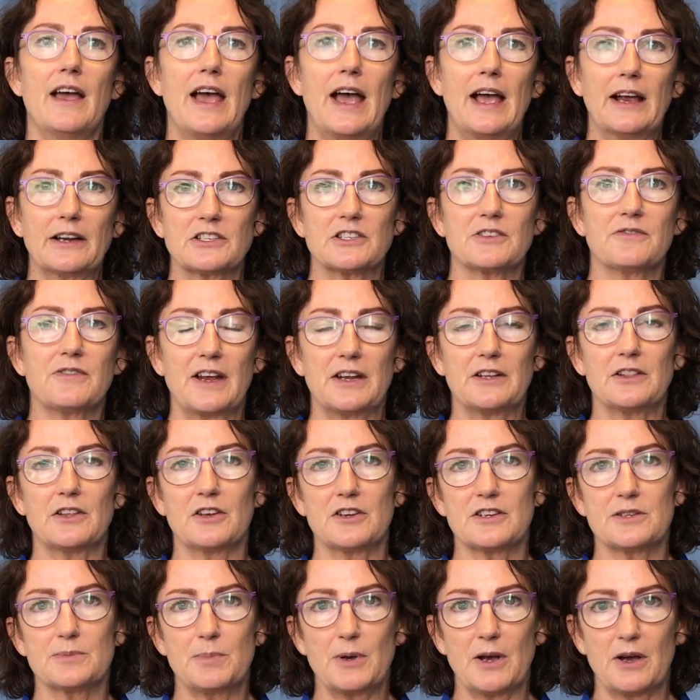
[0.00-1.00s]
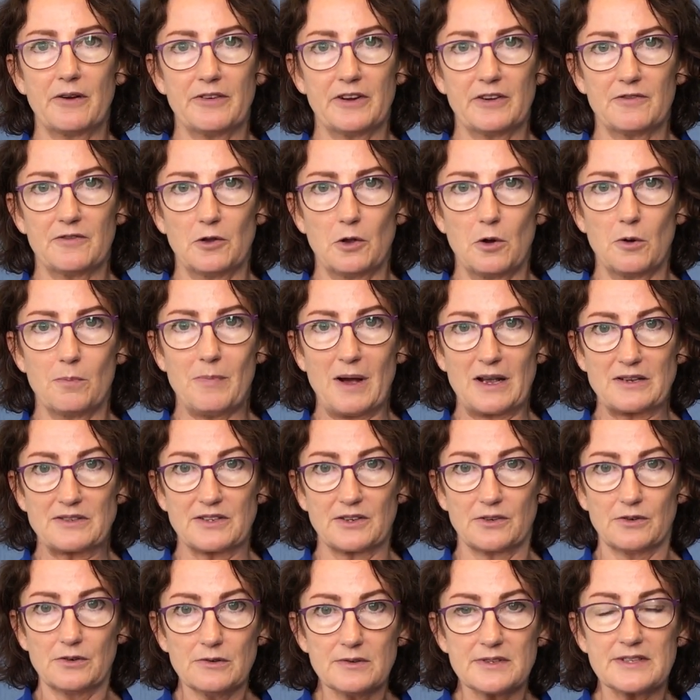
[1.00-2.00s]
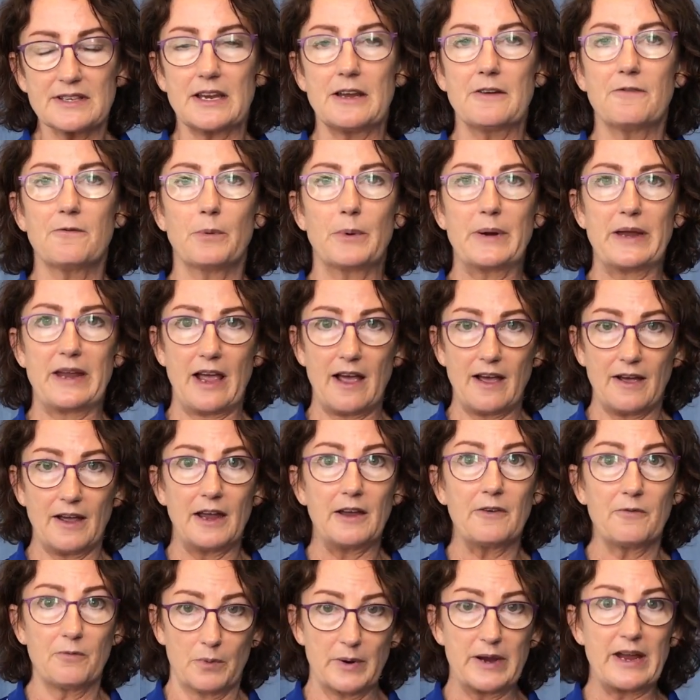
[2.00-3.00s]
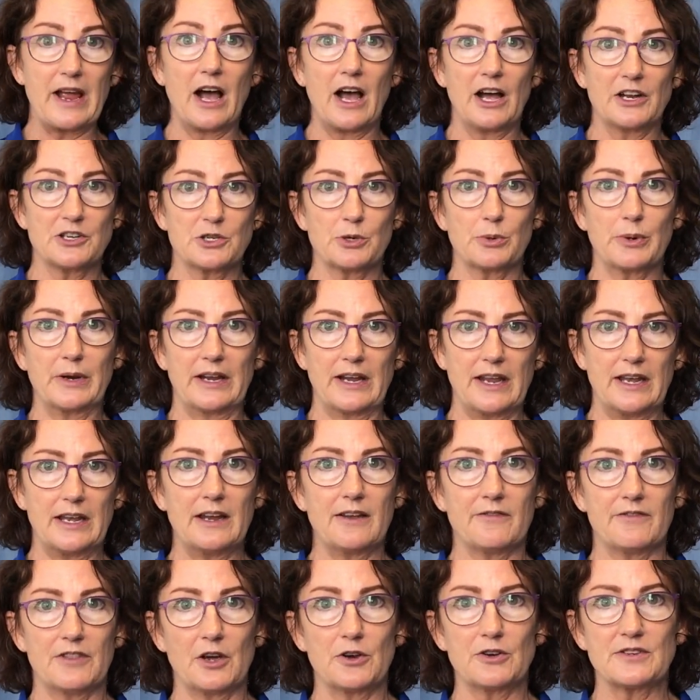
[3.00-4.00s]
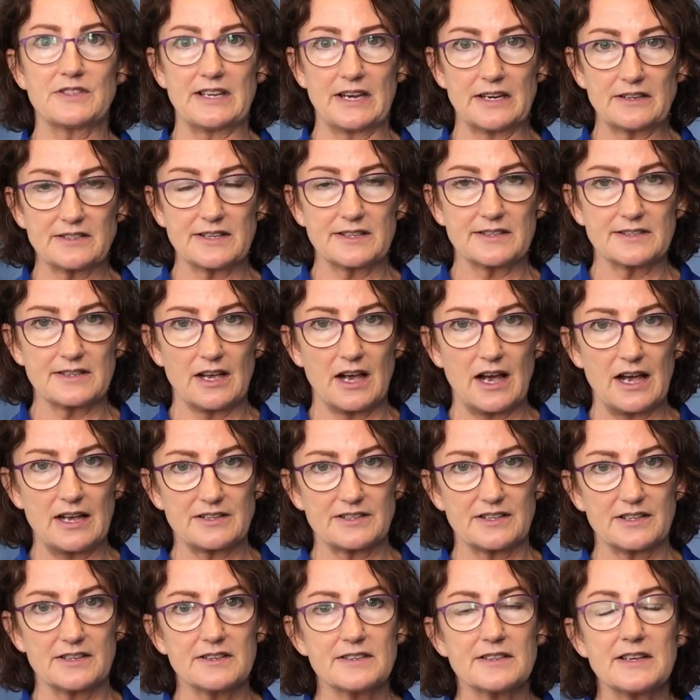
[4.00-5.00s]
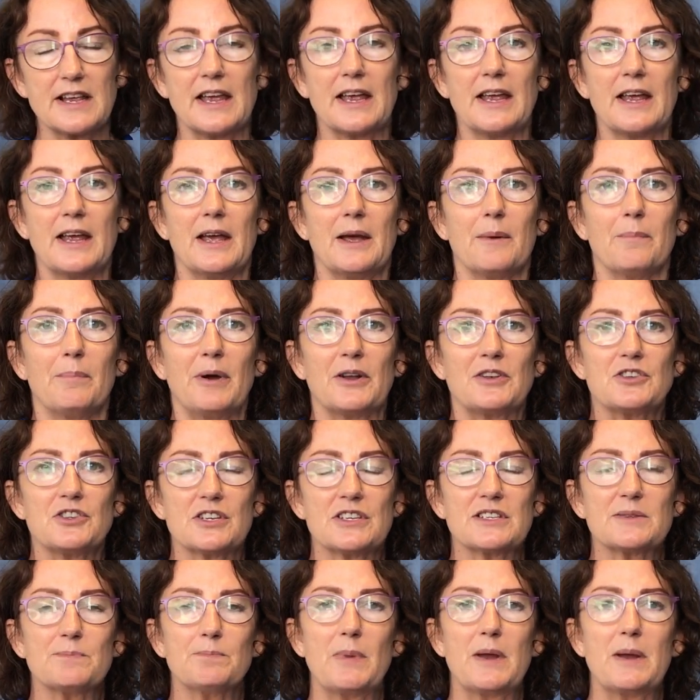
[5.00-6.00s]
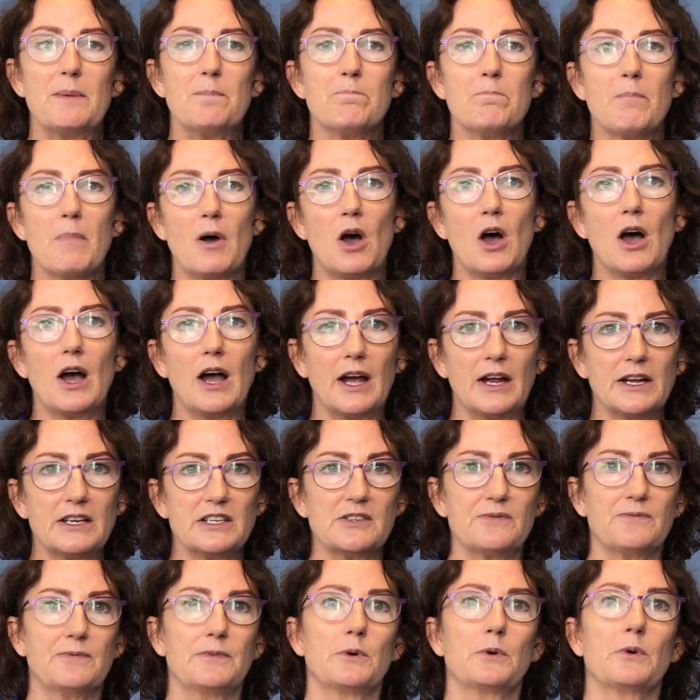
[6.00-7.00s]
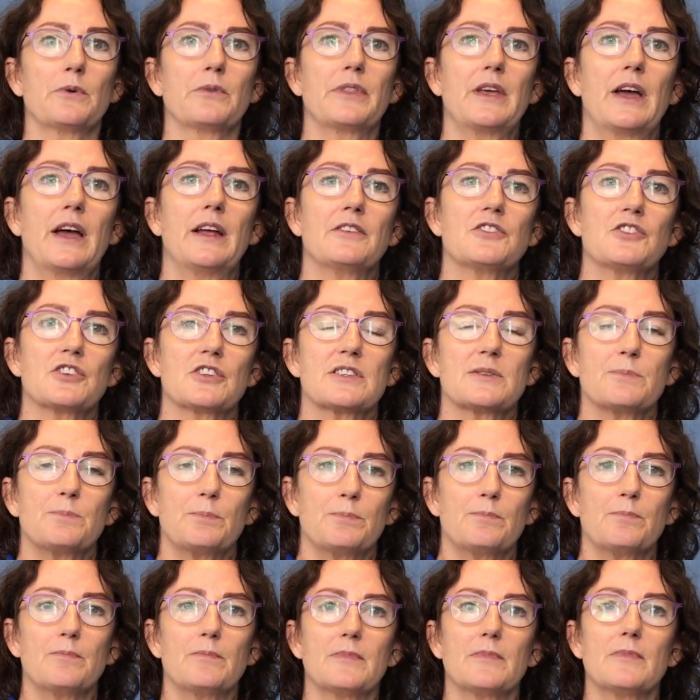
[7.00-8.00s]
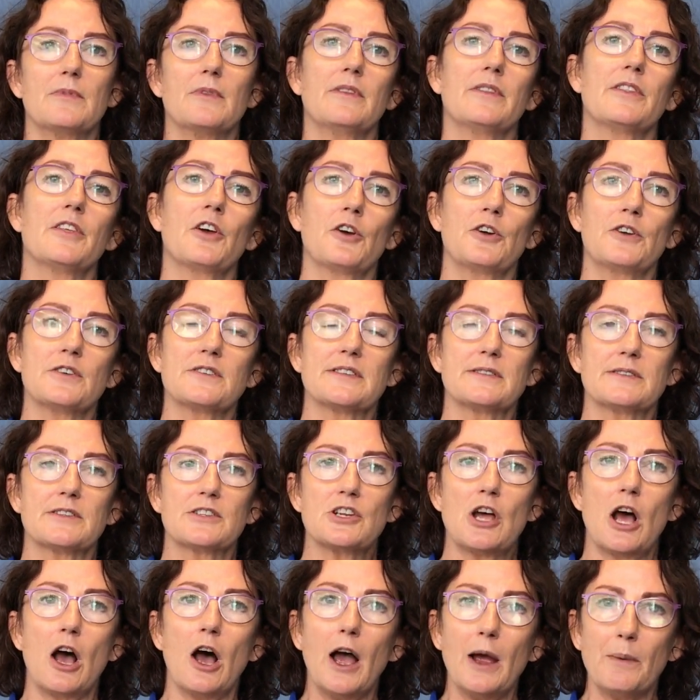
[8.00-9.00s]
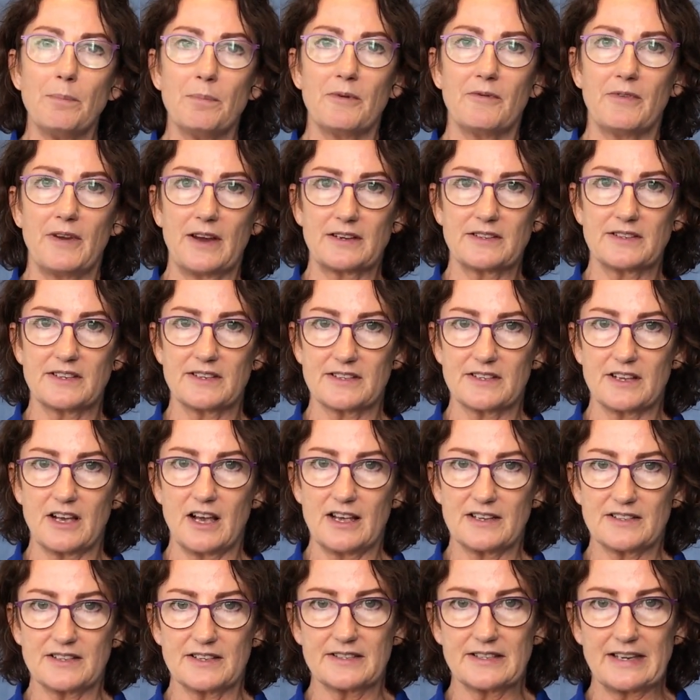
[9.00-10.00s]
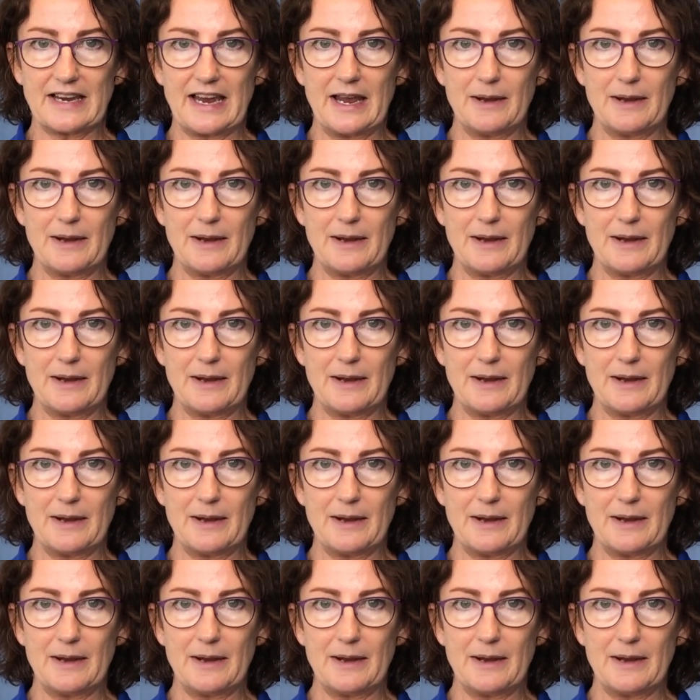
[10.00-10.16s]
activate those pelvic floor muscles if we are doing any of those exercises, but just be mindful that just those type of exercises